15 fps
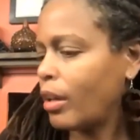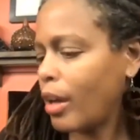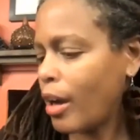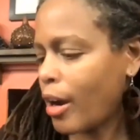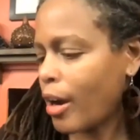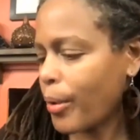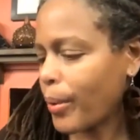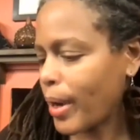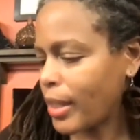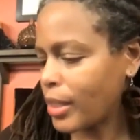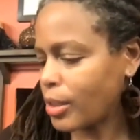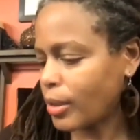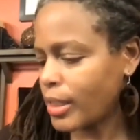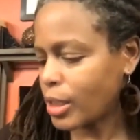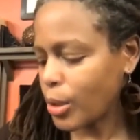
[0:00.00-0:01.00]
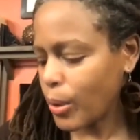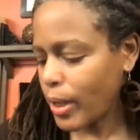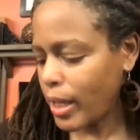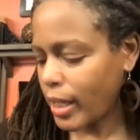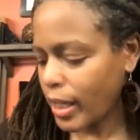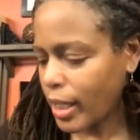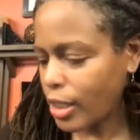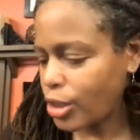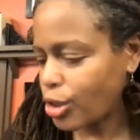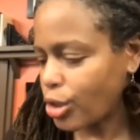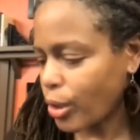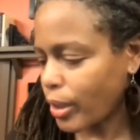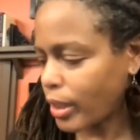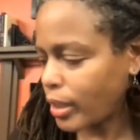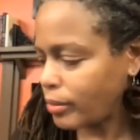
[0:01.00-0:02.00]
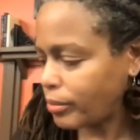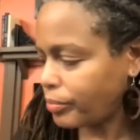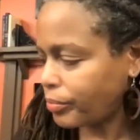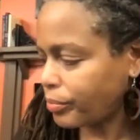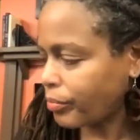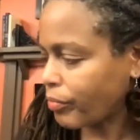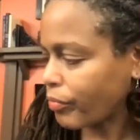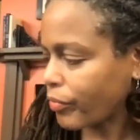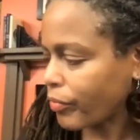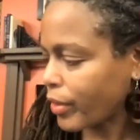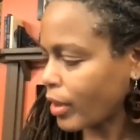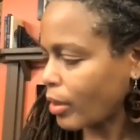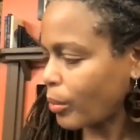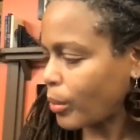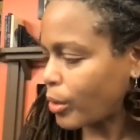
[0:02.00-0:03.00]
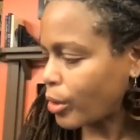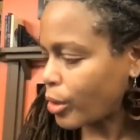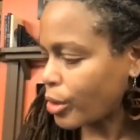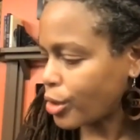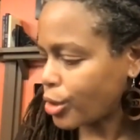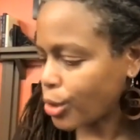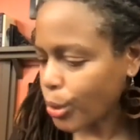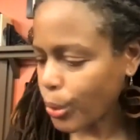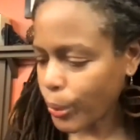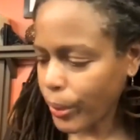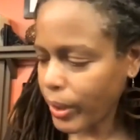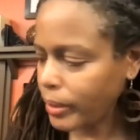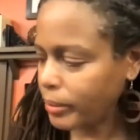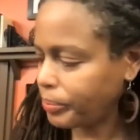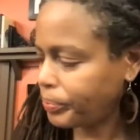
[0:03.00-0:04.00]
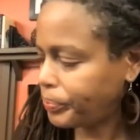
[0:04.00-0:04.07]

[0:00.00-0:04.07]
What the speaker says: all right, so let's go ahead and get started with our story.